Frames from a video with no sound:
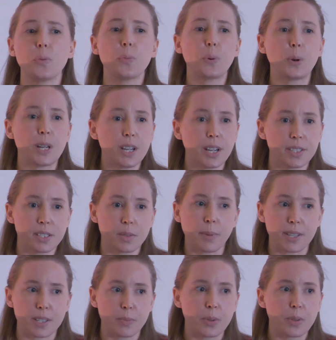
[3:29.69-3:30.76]
pretty
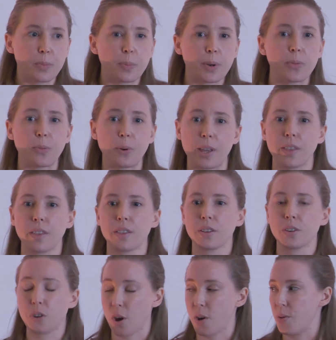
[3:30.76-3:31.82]
customizable, but with
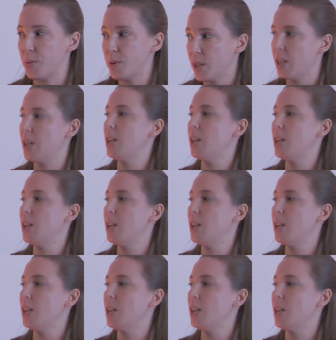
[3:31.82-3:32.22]
code.